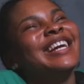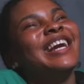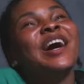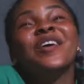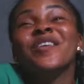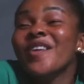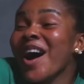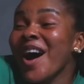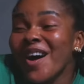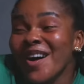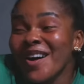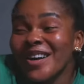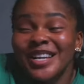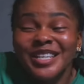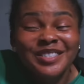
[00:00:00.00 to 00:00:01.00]
Now,
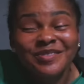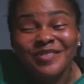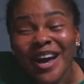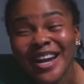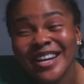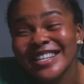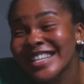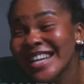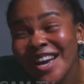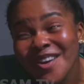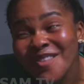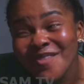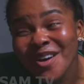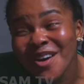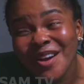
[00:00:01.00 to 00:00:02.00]
wow, this man
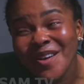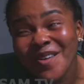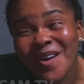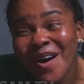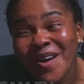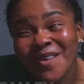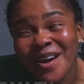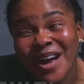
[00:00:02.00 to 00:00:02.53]
get money well,